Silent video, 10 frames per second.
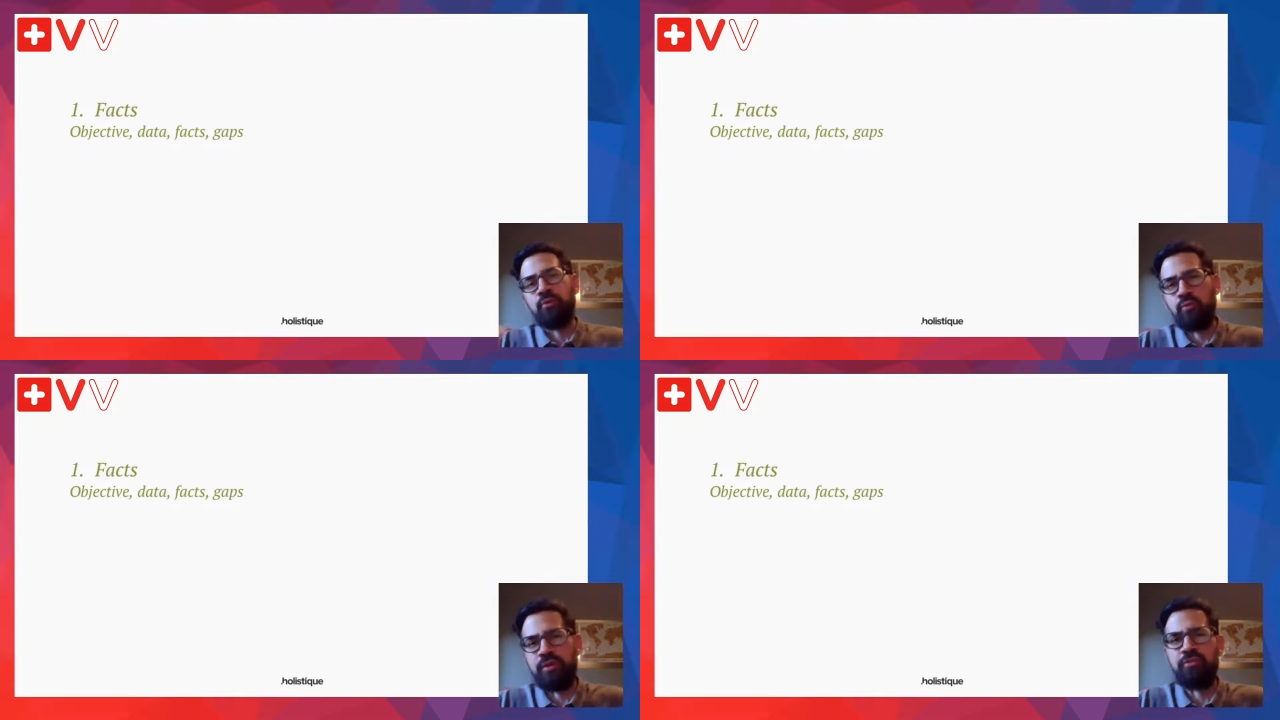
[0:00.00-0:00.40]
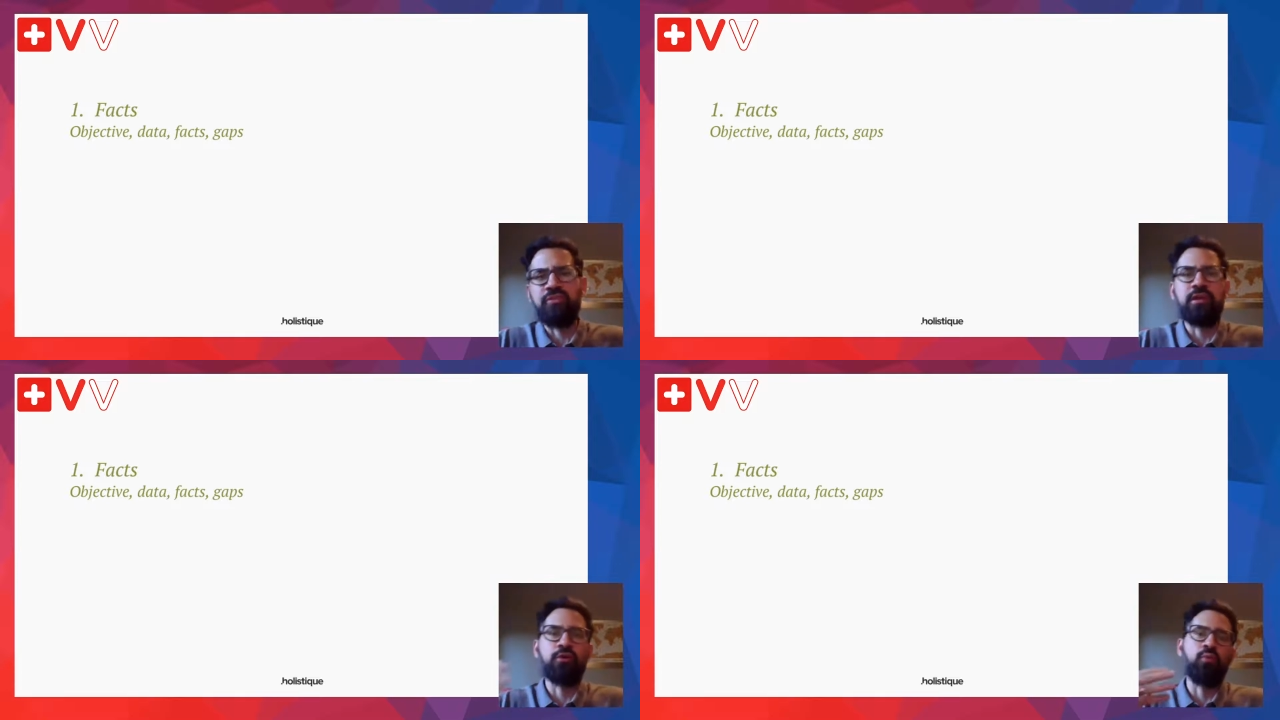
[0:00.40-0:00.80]
what
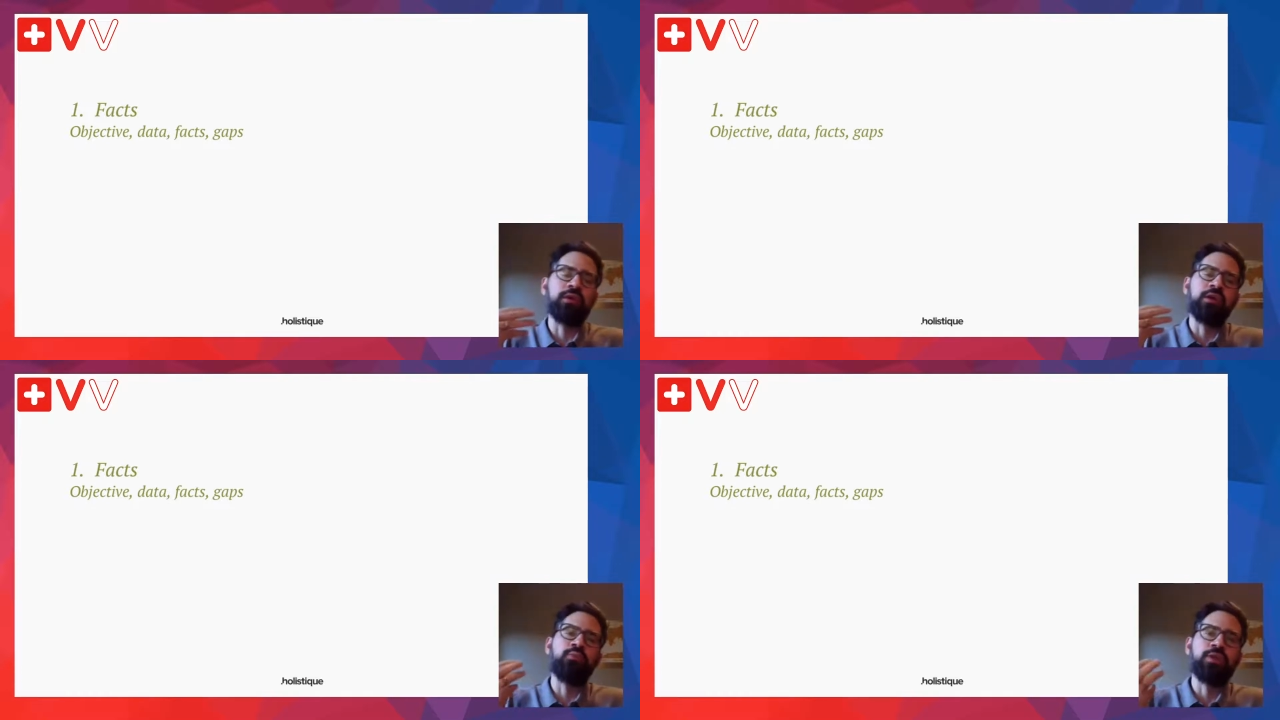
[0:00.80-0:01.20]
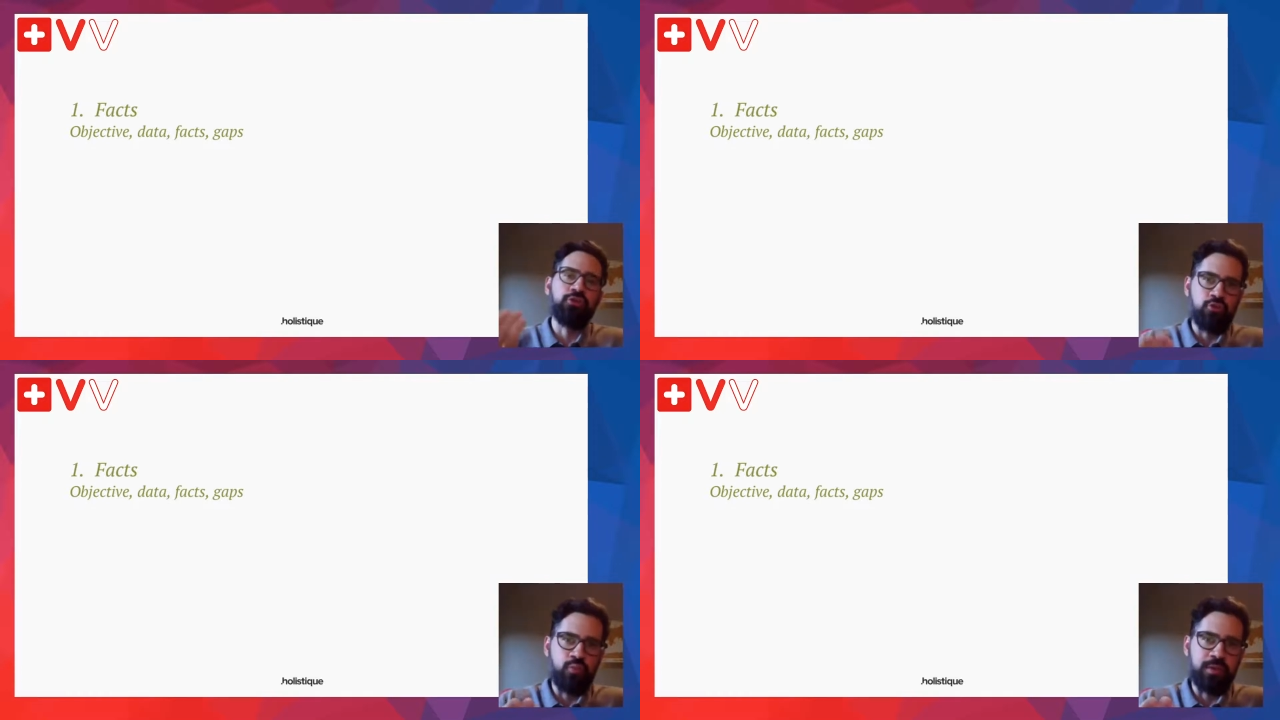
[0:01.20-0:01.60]
is there, what can we
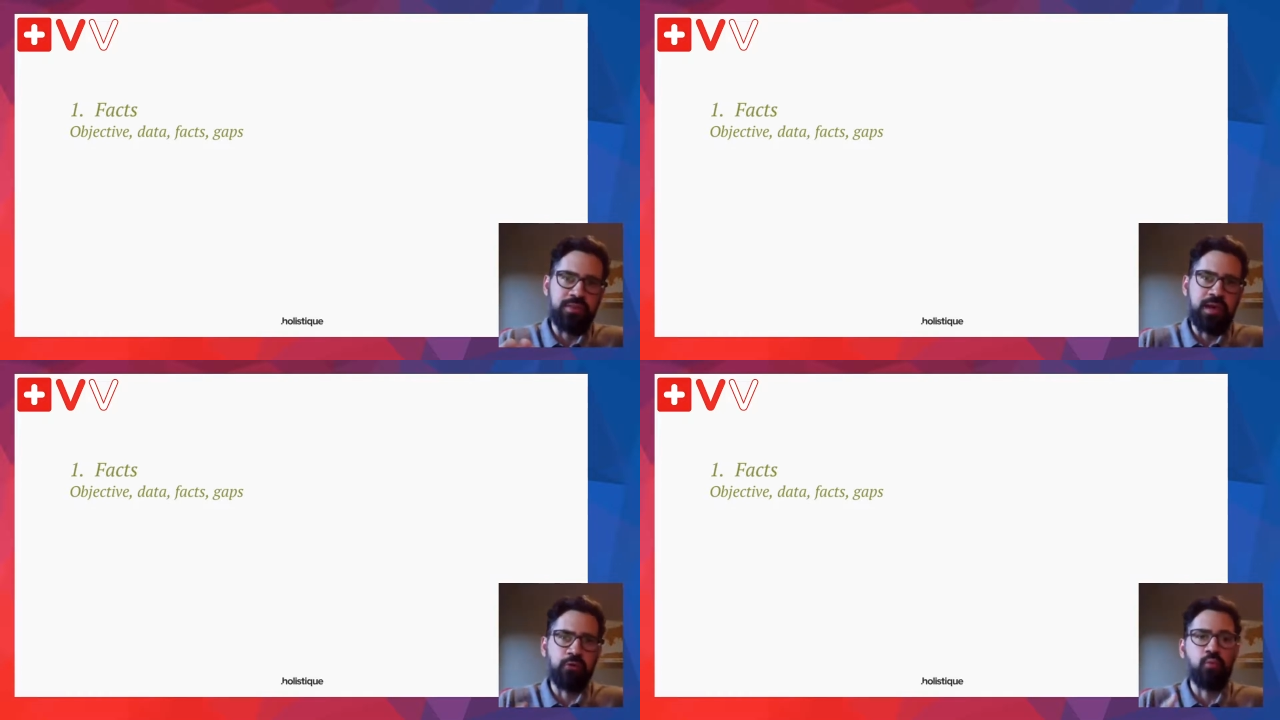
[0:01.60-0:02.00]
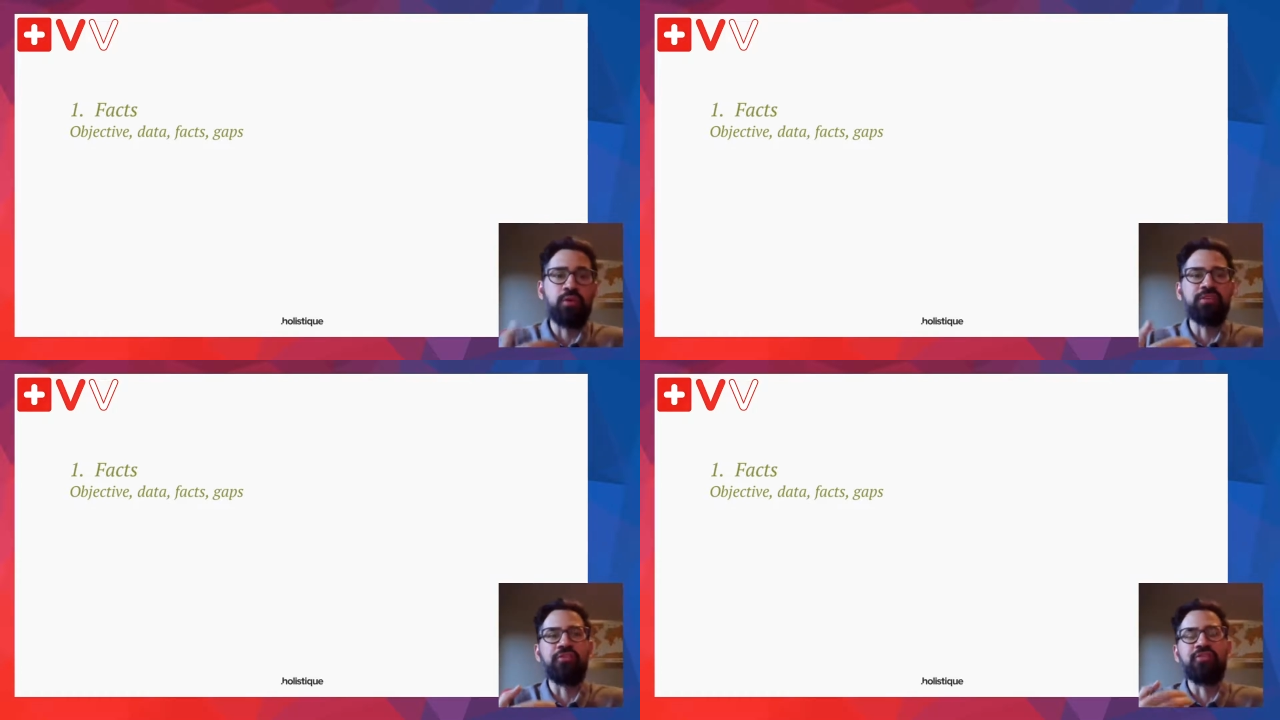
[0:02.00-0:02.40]
do with that,
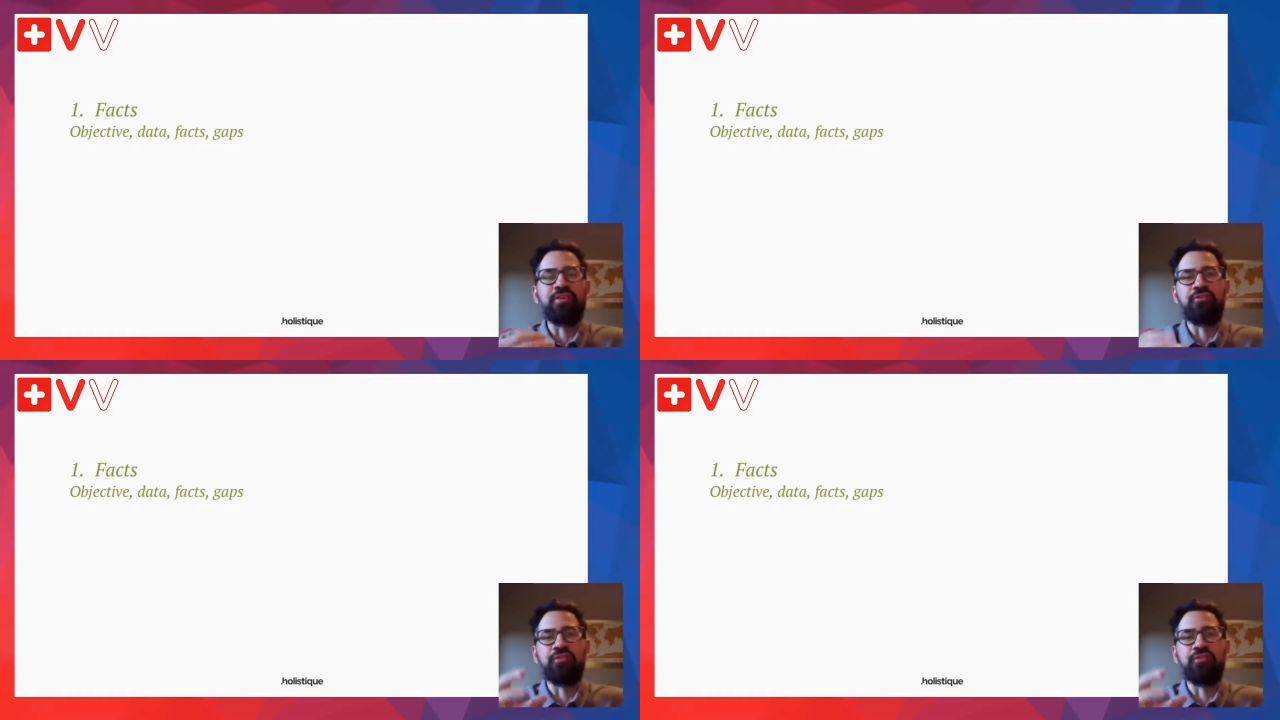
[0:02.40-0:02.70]
what do